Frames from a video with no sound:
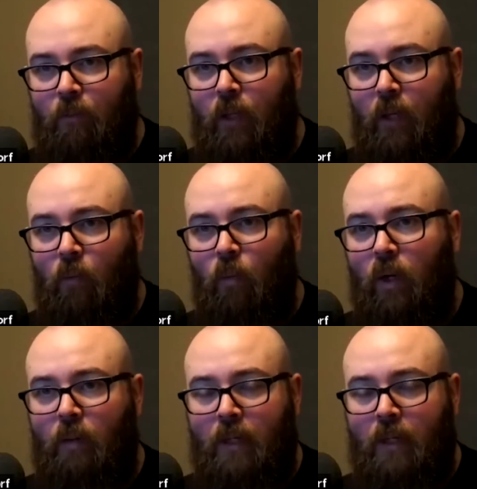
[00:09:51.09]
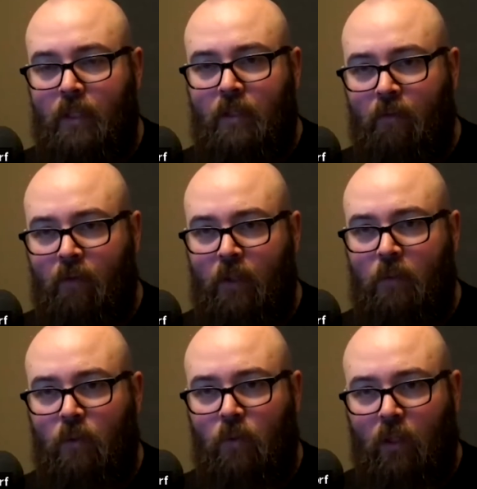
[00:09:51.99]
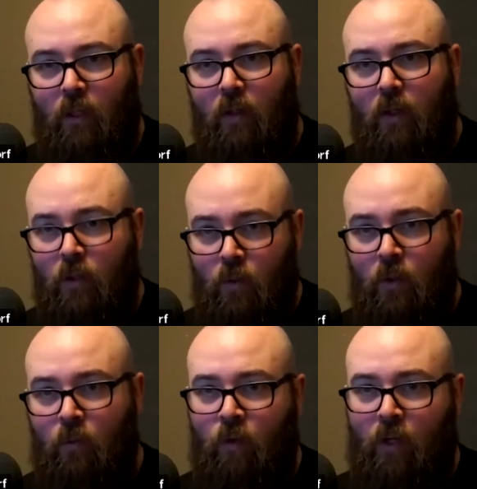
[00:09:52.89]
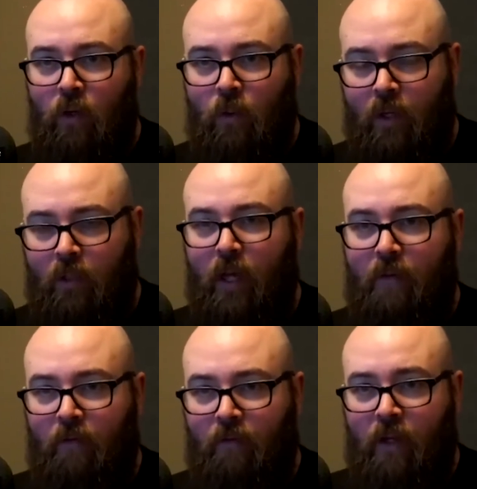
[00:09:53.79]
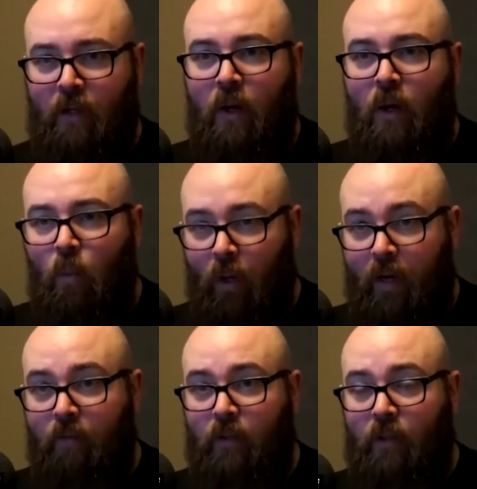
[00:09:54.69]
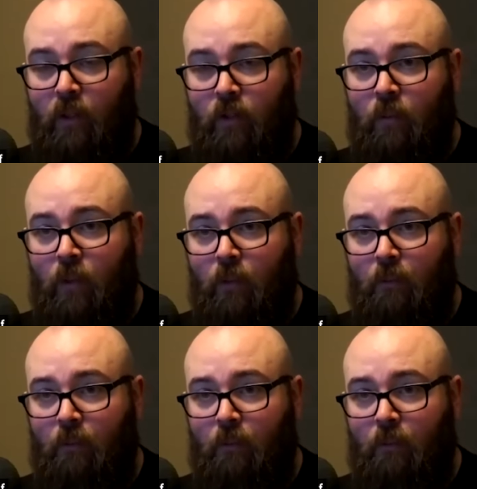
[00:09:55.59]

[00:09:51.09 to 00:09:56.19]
Like, what makes a difference between a YouTube video and a live event when everything is remote?